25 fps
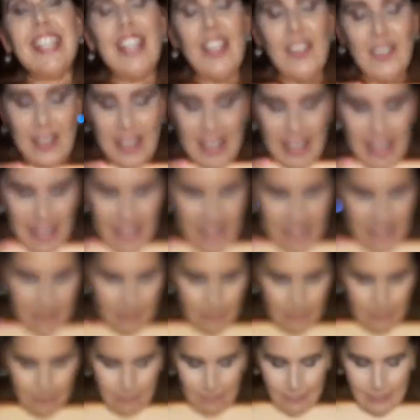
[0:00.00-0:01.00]
Okay.
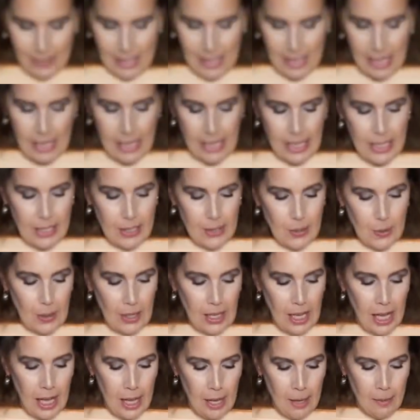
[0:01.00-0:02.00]
So
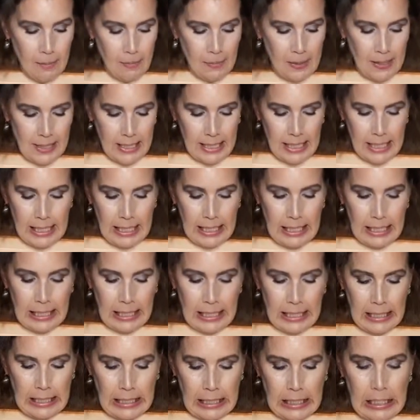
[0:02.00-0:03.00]
it comes
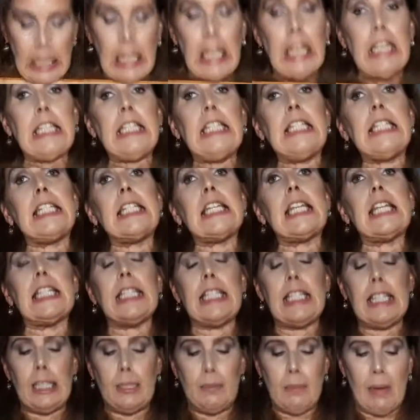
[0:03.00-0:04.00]
in a
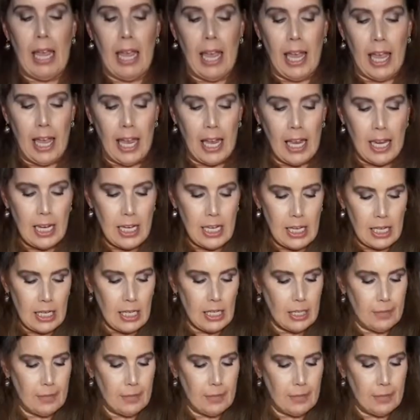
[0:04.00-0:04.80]
dust bag.